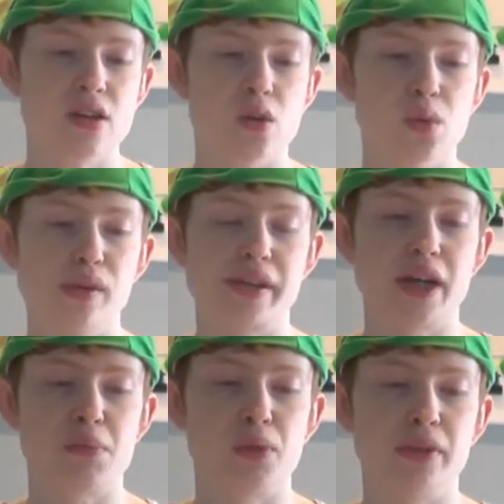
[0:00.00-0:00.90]
or look it
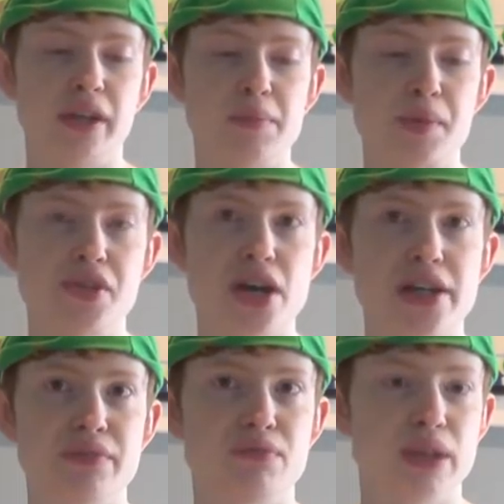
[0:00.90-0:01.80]
up online, because
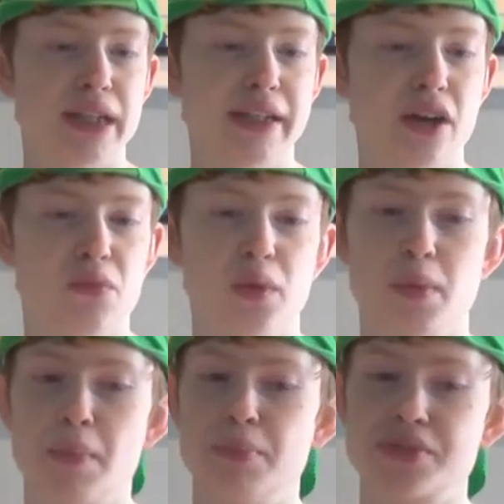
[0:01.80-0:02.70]
I really can't
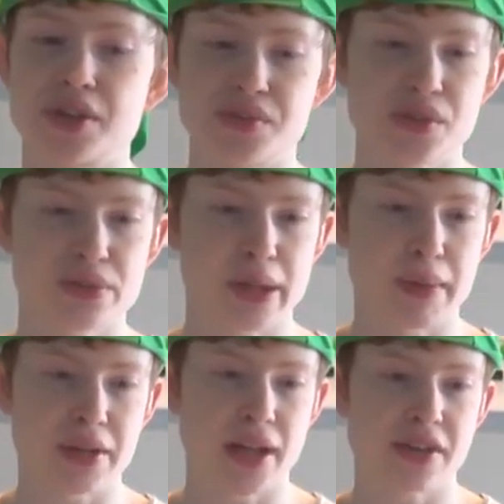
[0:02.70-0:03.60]
remember, so sorry
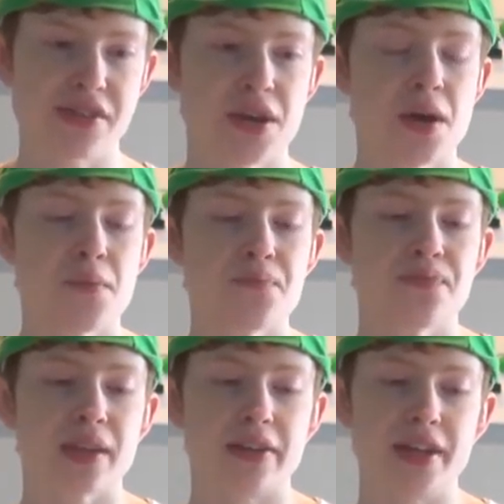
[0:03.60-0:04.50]
about that.
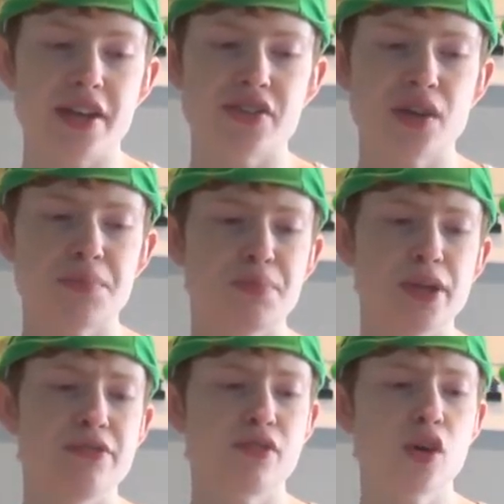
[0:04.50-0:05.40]
Next up,
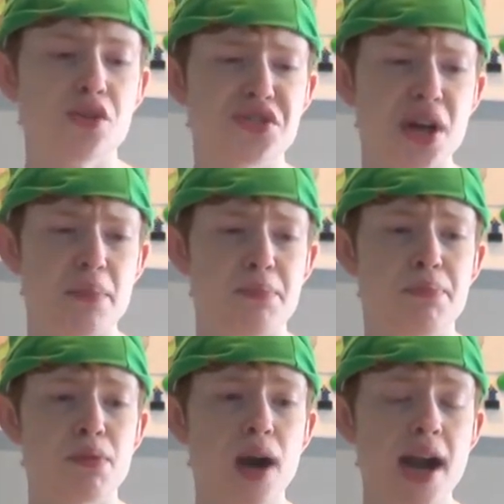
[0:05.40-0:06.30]
we've got a
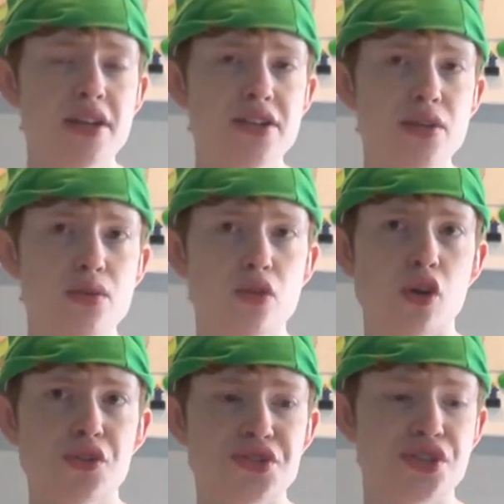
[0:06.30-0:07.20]
brand new
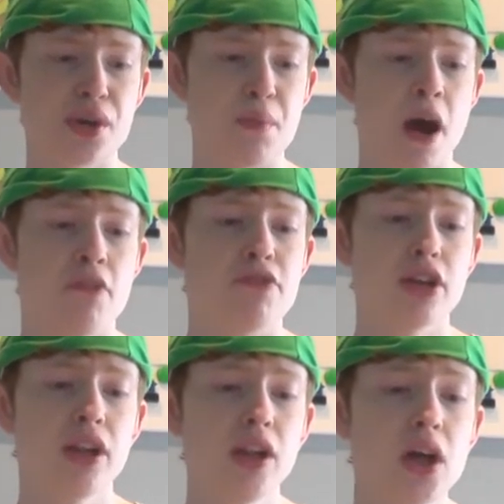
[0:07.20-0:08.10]
costume, the
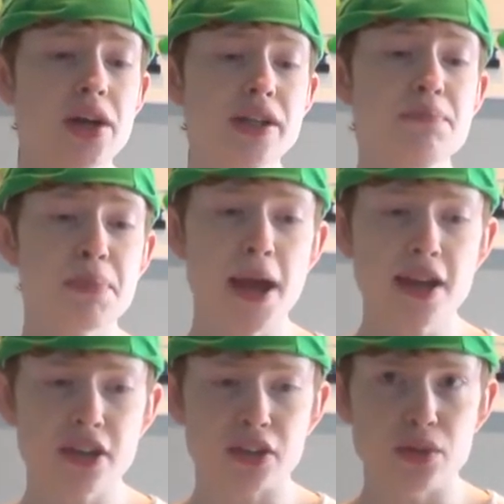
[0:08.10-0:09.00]

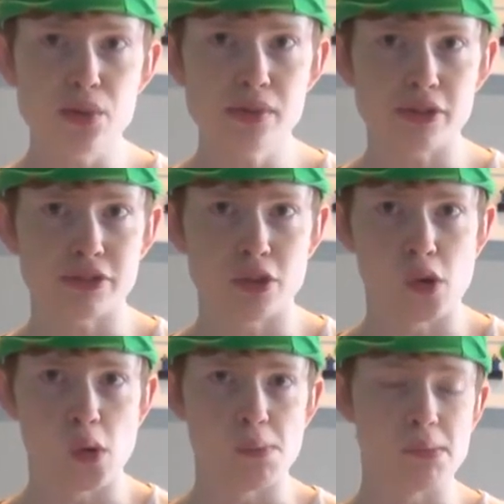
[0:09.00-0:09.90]
Linebeck
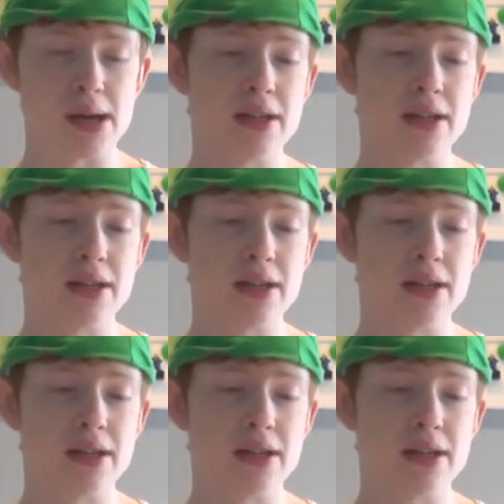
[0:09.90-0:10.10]
uniform.